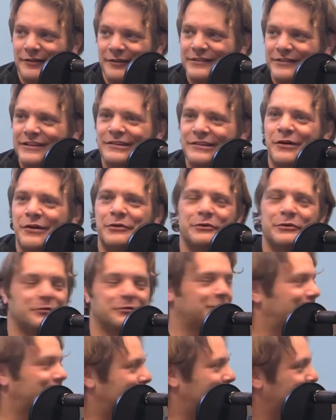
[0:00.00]
And it was a
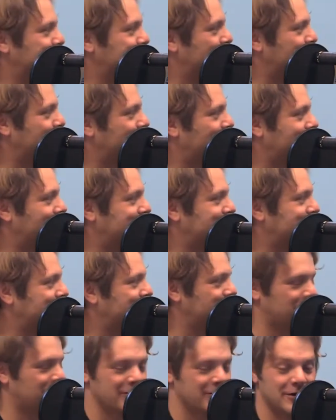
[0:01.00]
total judge a book by its
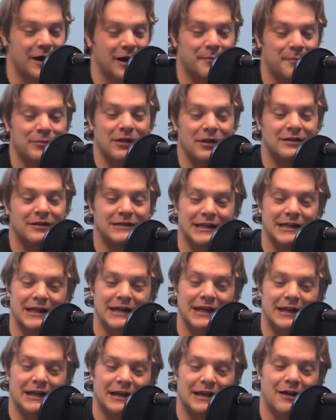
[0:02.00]
cover. And then I plugged it
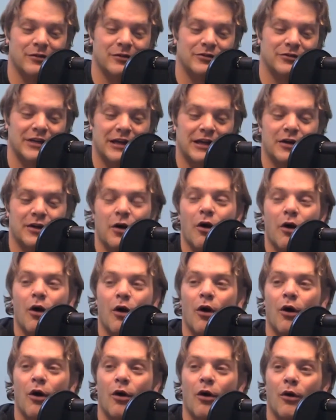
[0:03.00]
in and I was like,
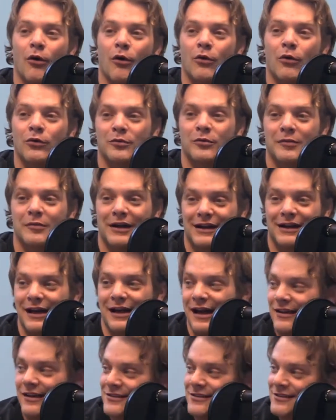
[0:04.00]
oh my
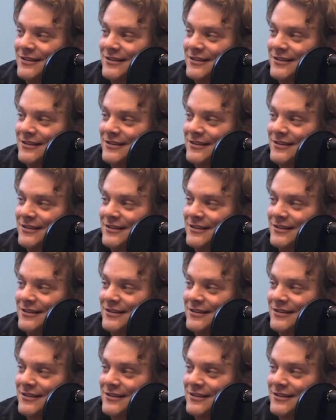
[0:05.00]
gosh.